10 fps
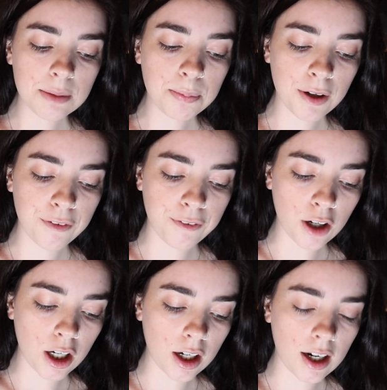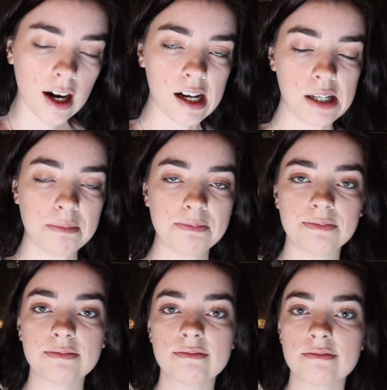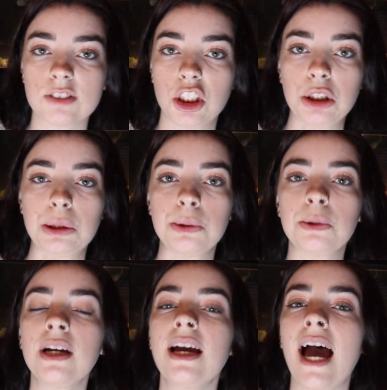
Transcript: Prefer to